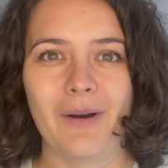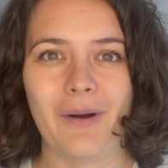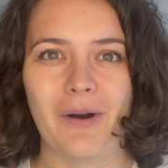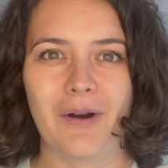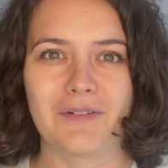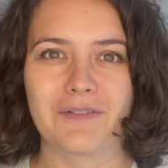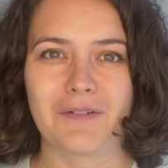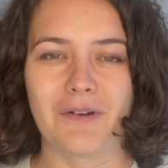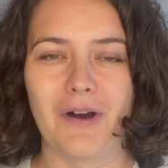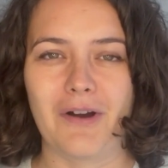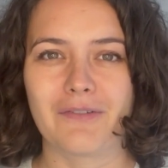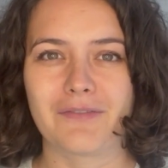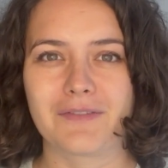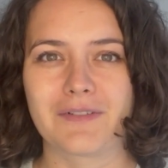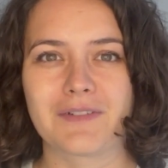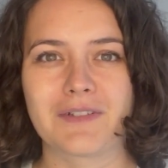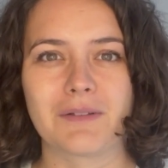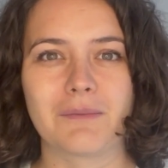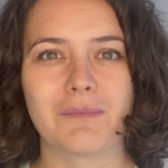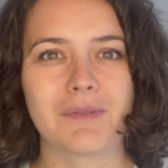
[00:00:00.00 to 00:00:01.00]
also
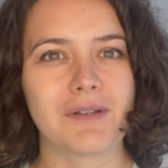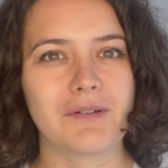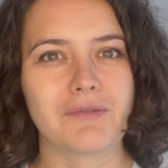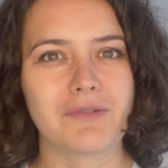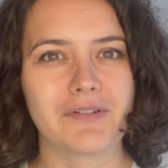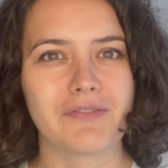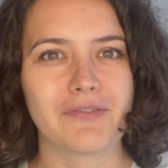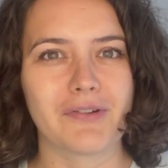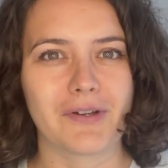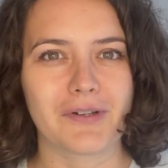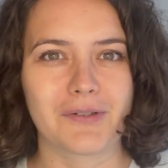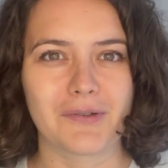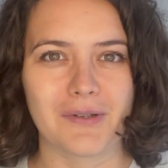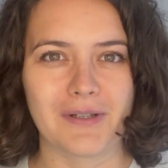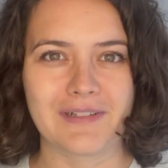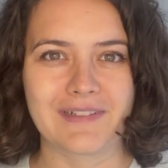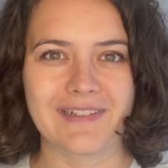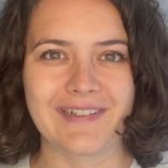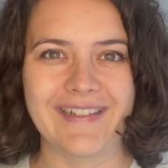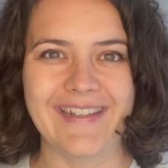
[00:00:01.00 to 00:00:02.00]
often simply referred
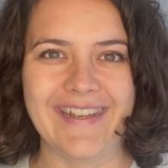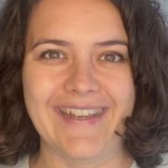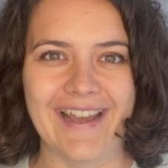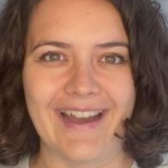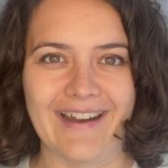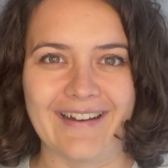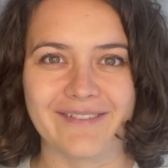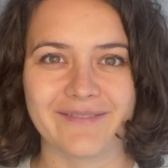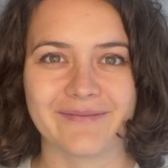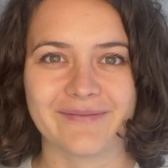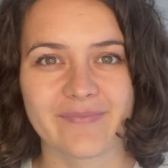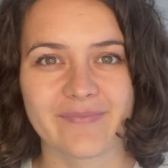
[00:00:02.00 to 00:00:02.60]
to as LEA.